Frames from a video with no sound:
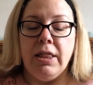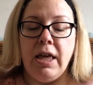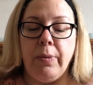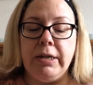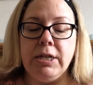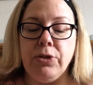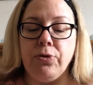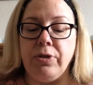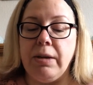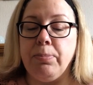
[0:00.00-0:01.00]
they went in
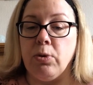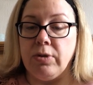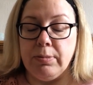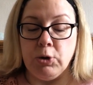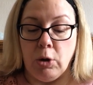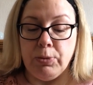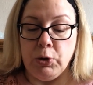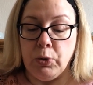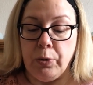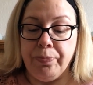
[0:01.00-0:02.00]
through the Emporium shop
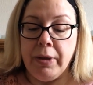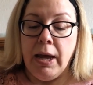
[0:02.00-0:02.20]
door.